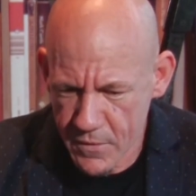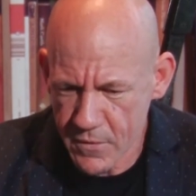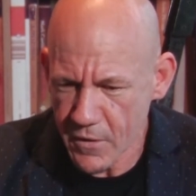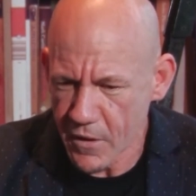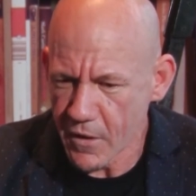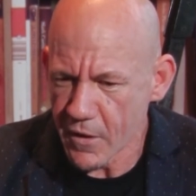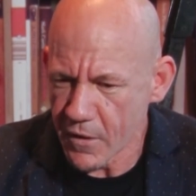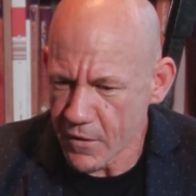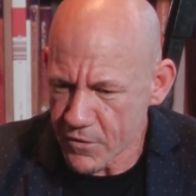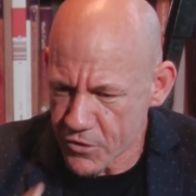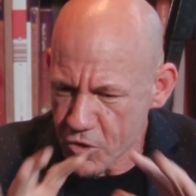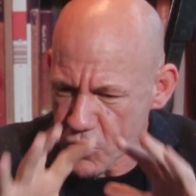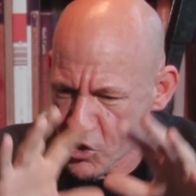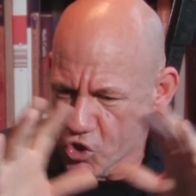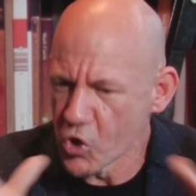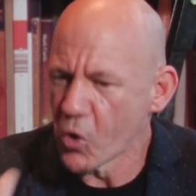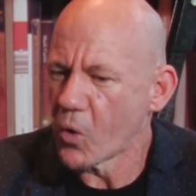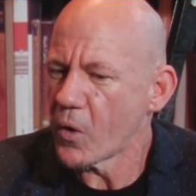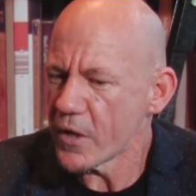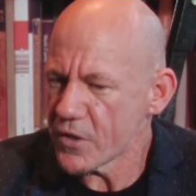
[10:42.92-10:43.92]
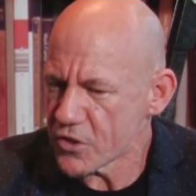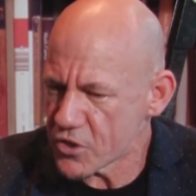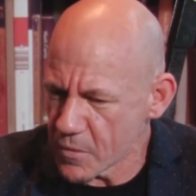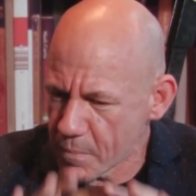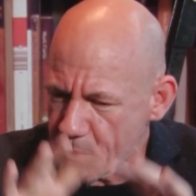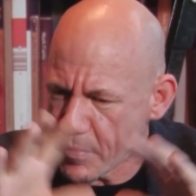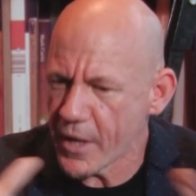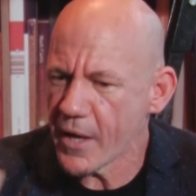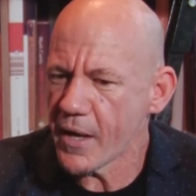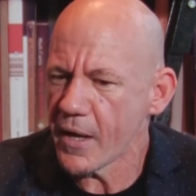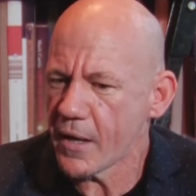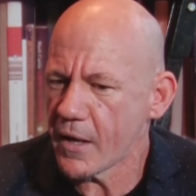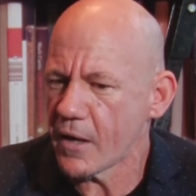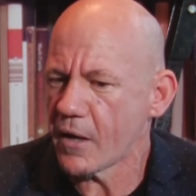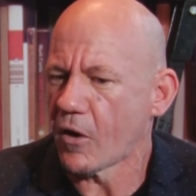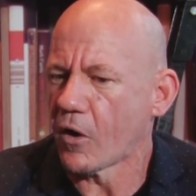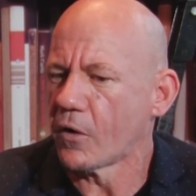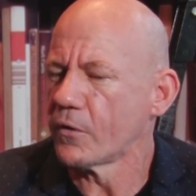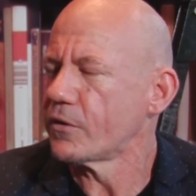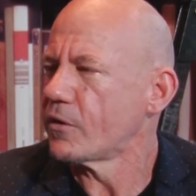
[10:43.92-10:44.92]
to join, to
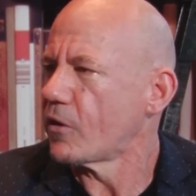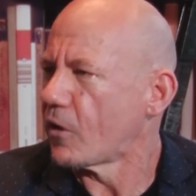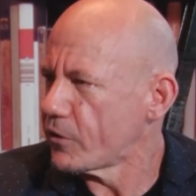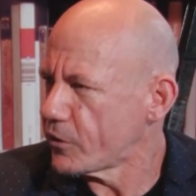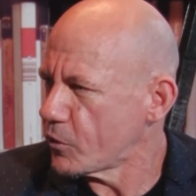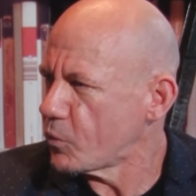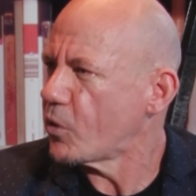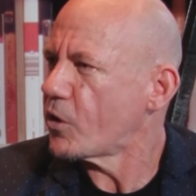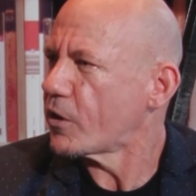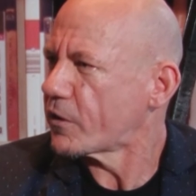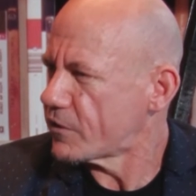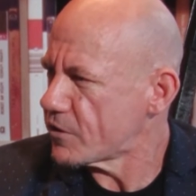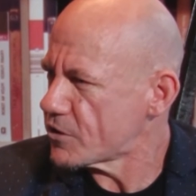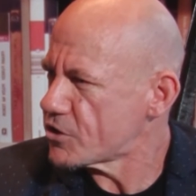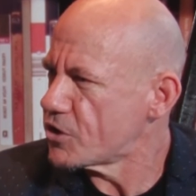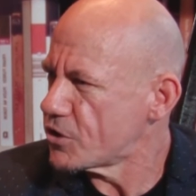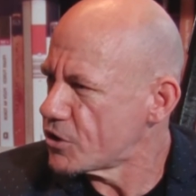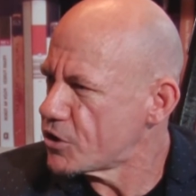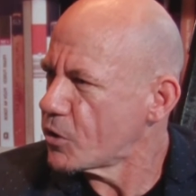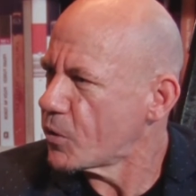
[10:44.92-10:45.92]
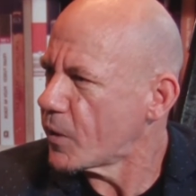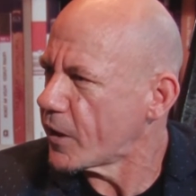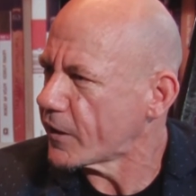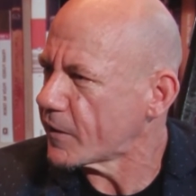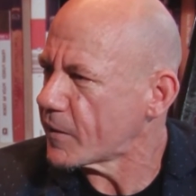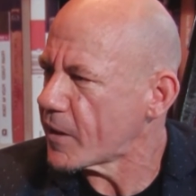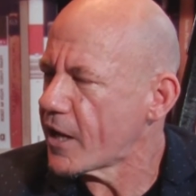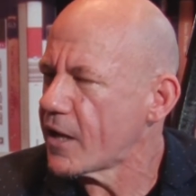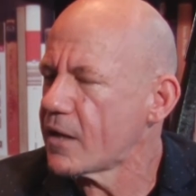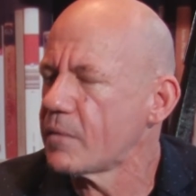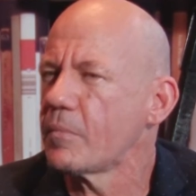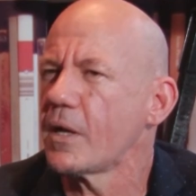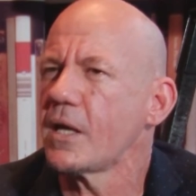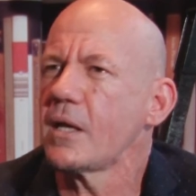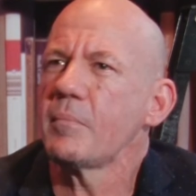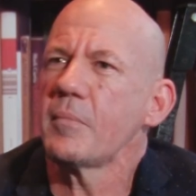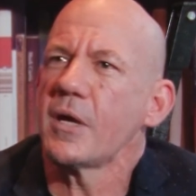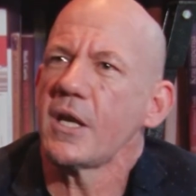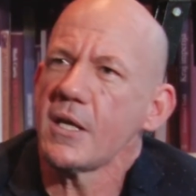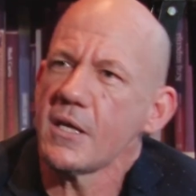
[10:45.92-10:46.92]
bear on the work that you're doing. And many,
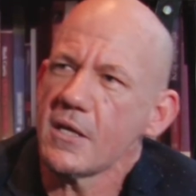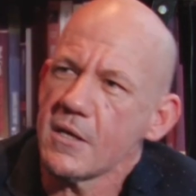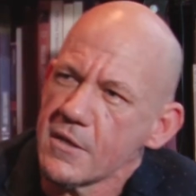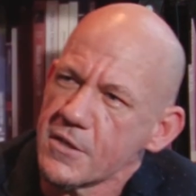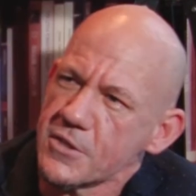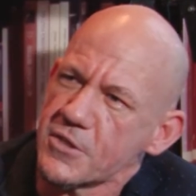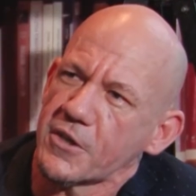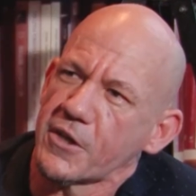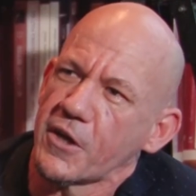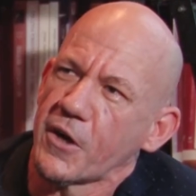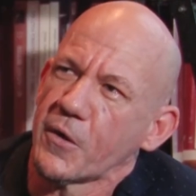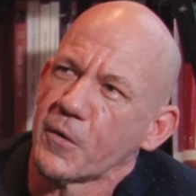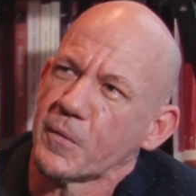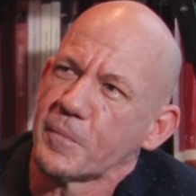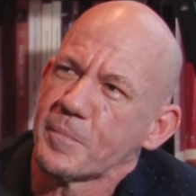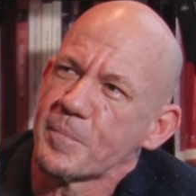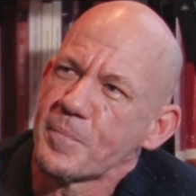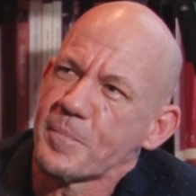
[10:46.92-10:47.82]
many years ago,